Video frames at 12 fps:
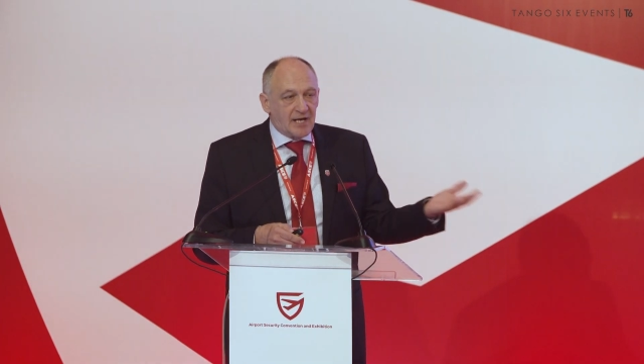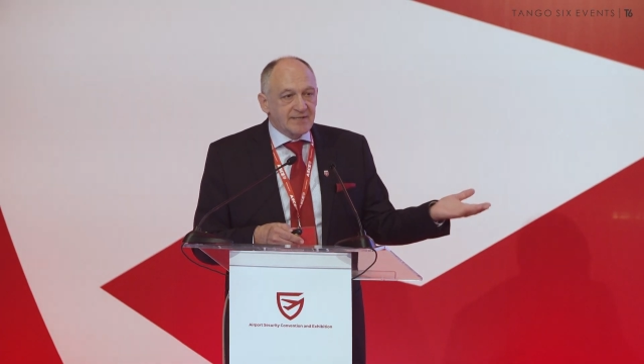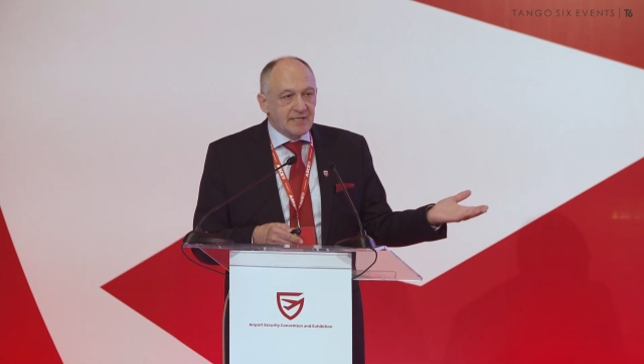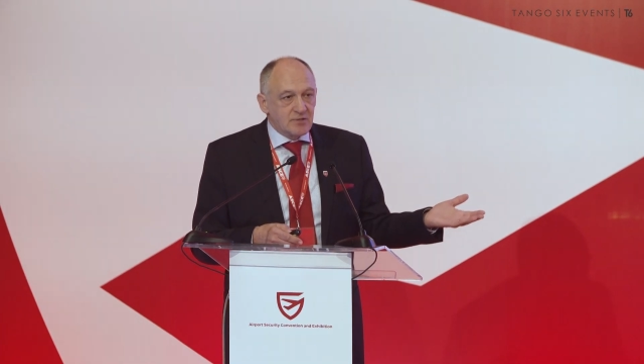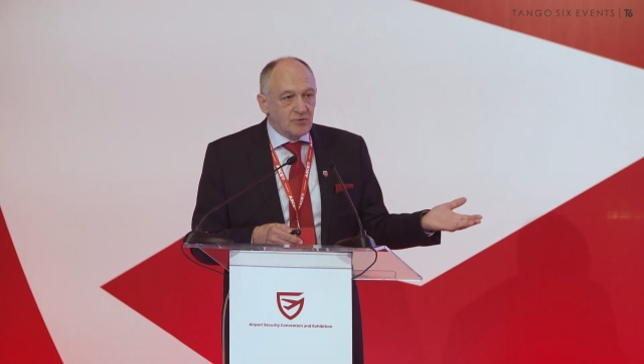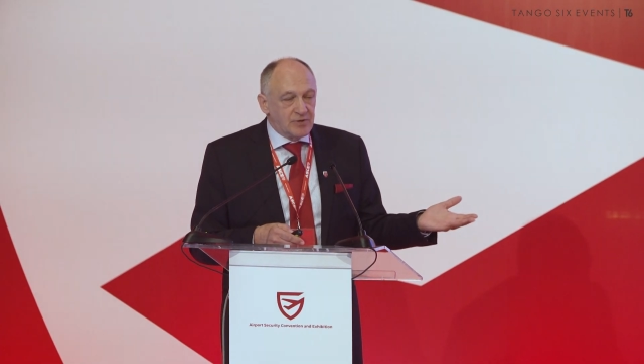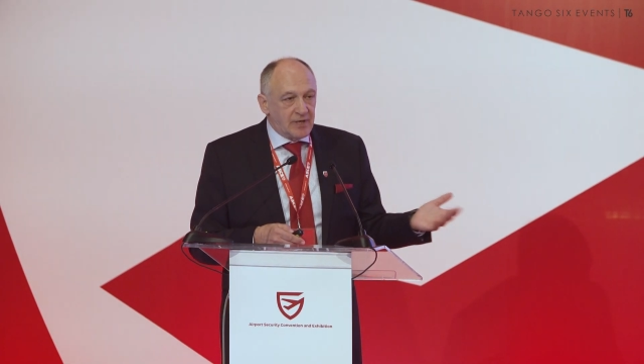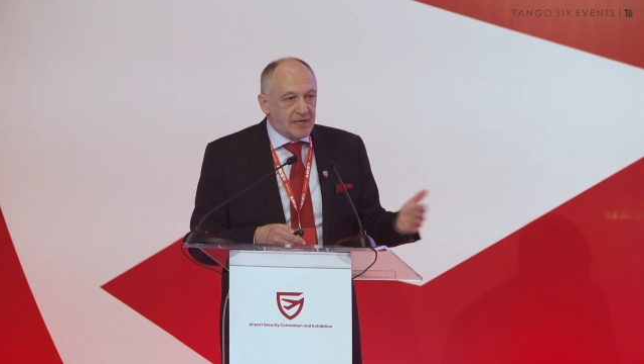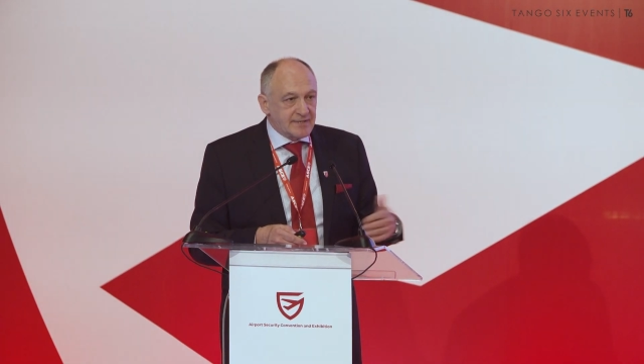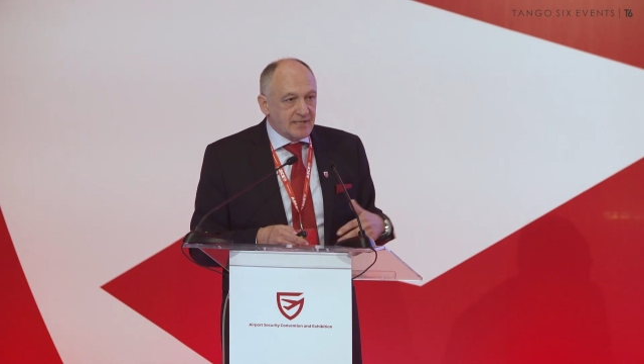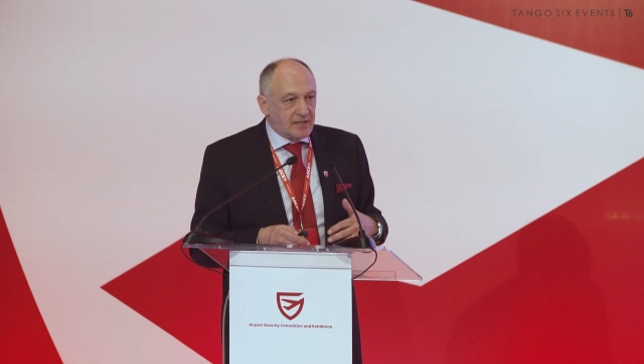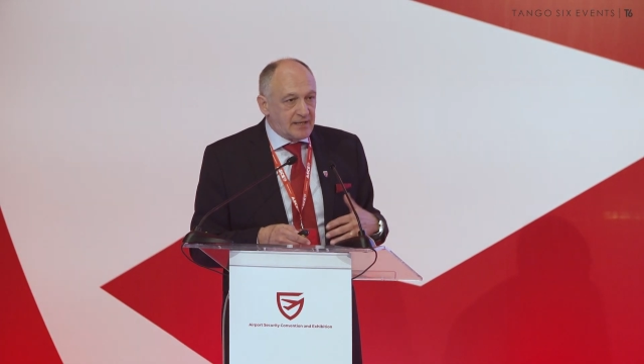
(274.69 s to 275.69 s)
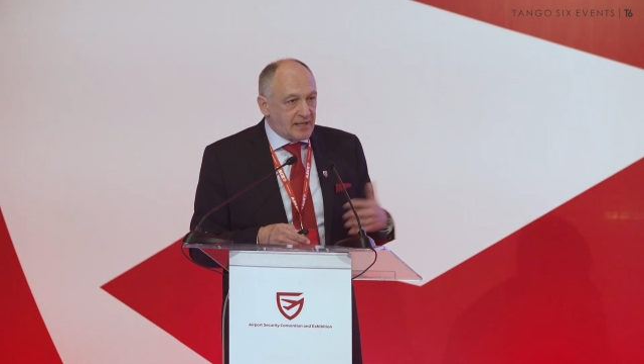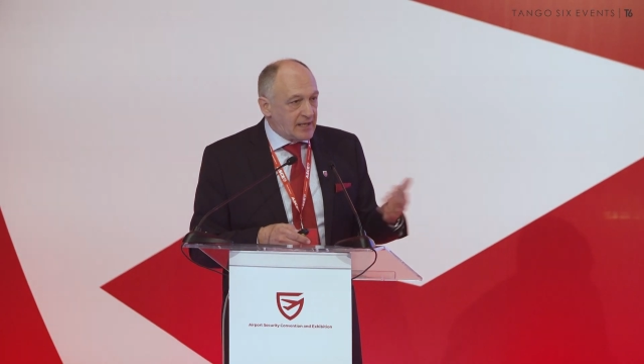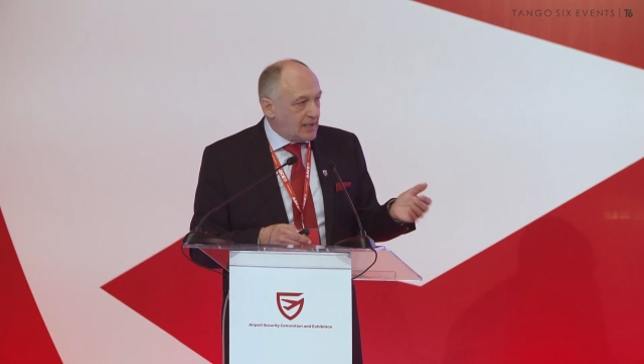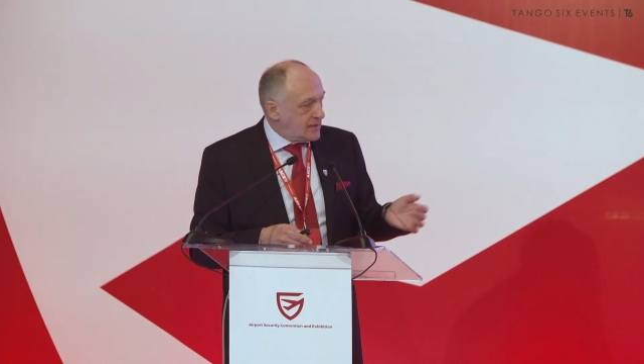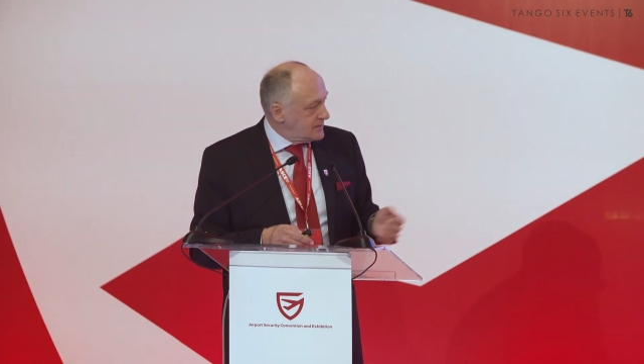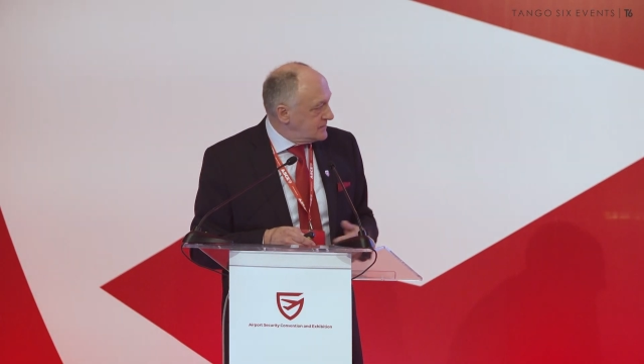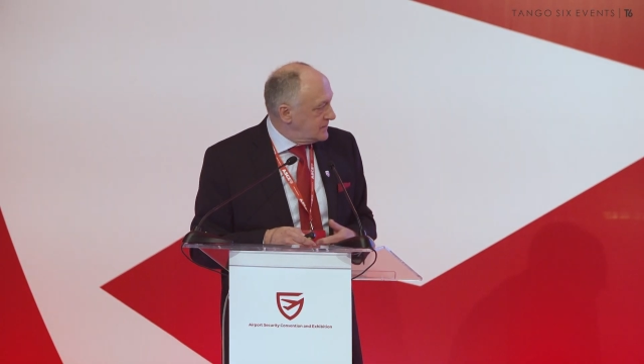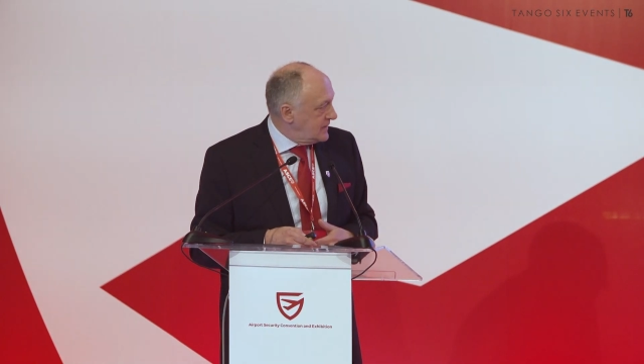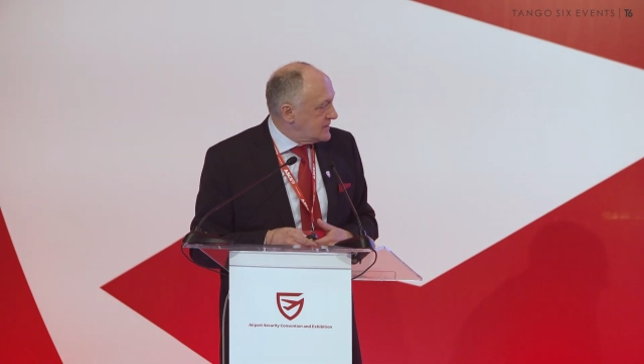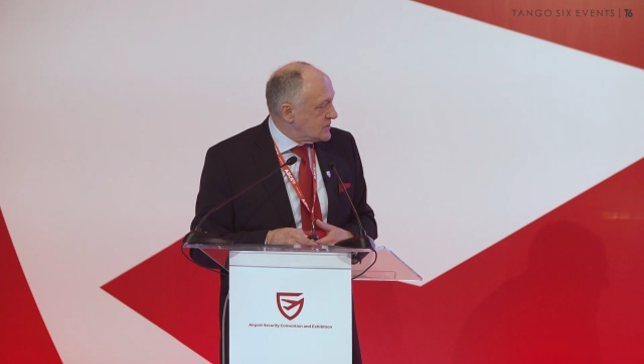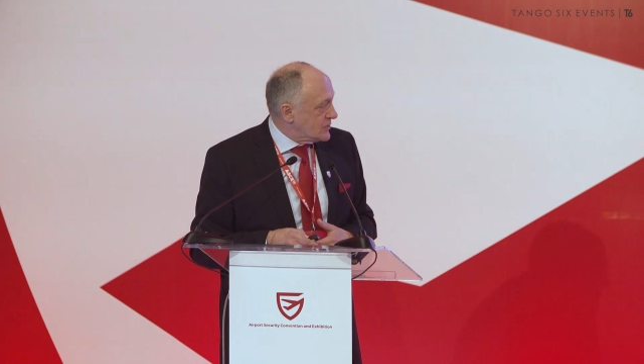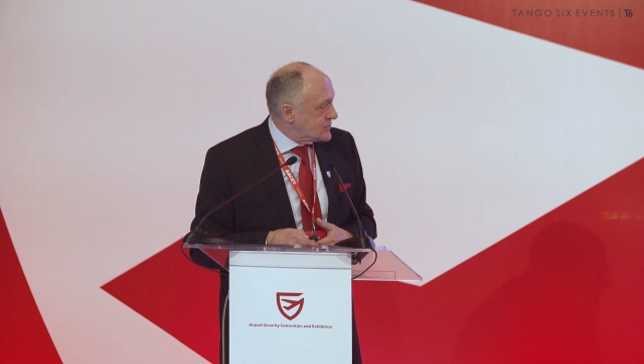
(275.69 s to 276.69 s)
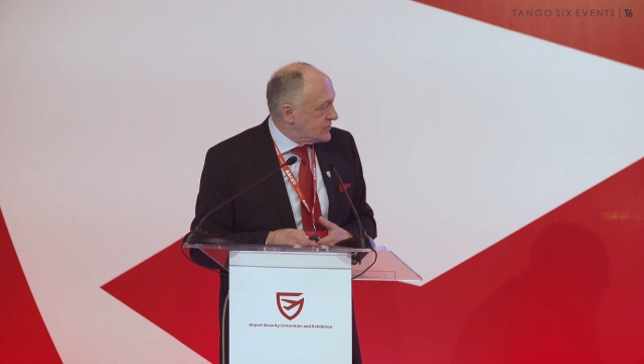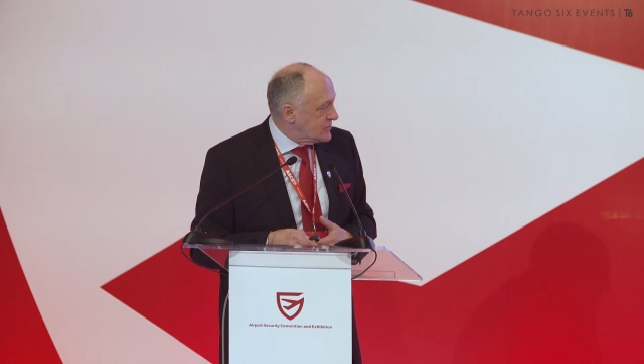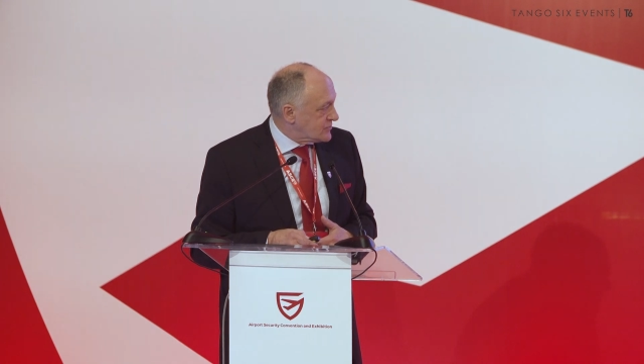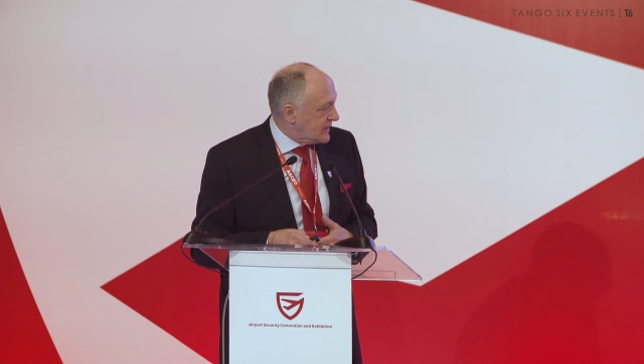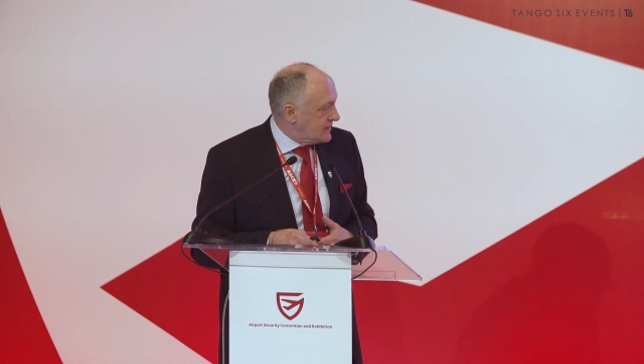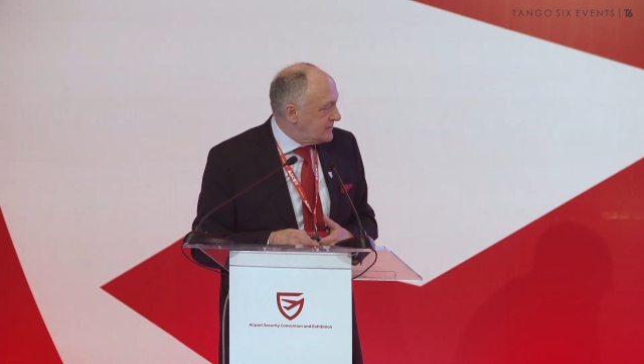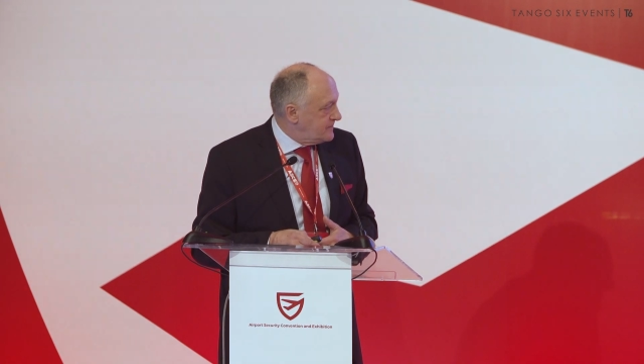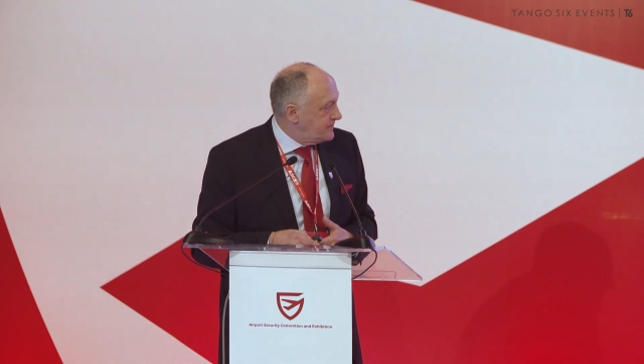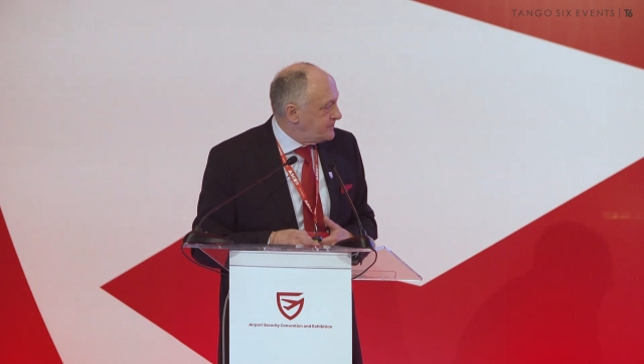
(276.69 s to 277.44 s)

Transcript: access to the airside area is also a threat.